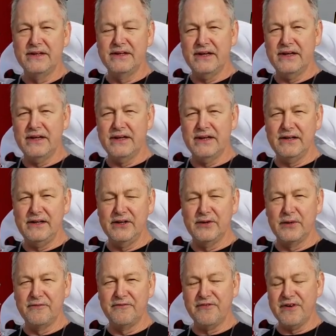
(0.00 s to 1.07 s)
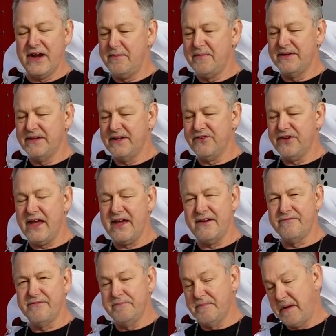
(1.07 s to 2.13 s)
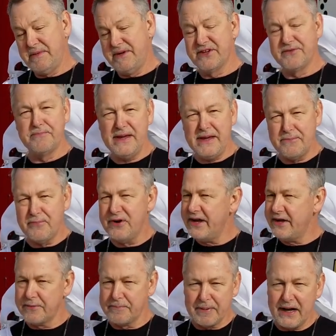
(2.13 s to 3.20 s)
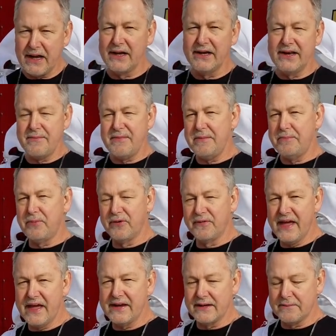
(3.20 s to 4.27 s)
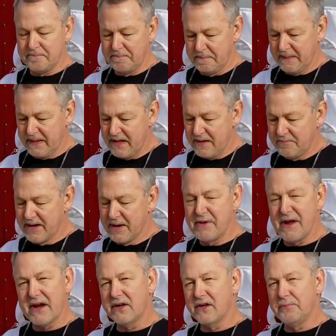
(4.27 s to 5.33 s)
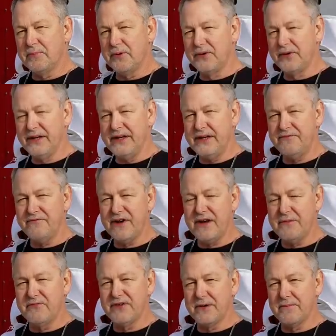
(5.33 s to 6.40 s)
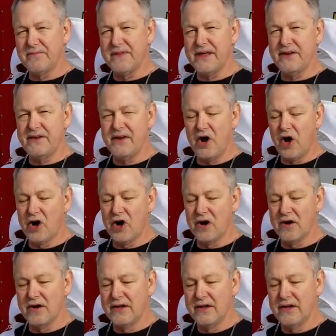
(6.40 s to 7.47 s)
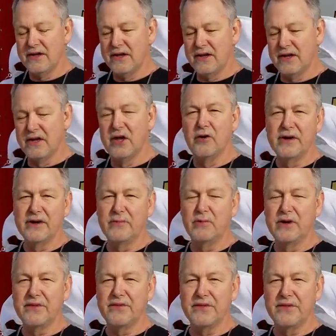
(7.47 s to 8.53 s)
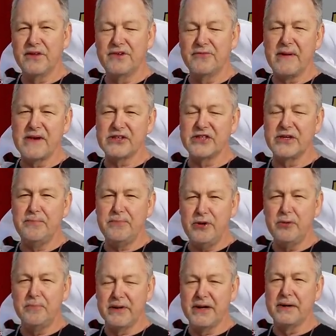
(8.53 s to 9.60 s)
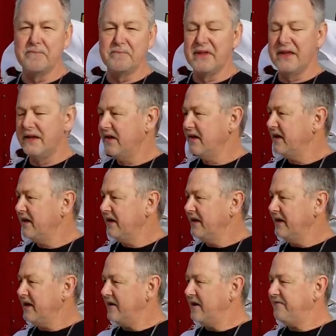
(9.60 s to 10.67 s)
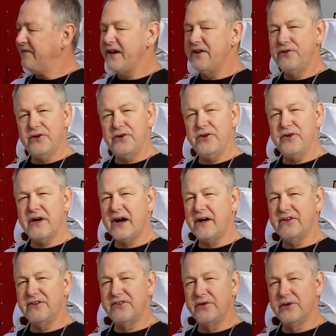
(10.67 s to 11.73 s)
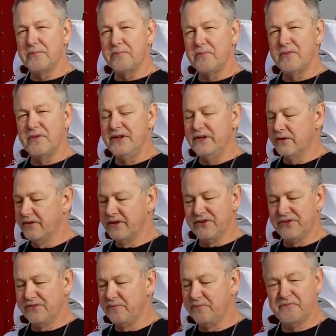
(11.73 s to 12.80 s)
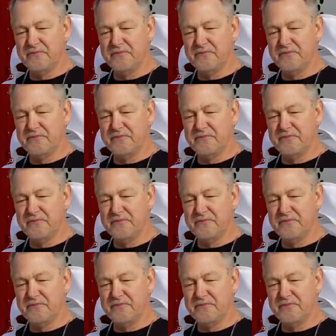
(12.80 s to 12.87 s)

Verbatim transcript: uh, you know, a frame that doesn't have maybe just bee bread or pollen, I may pull that up. But I'm not gonna pull any frames up that are uh, loaded with especially pupa. Now if I do, I'll just do it, you know, just,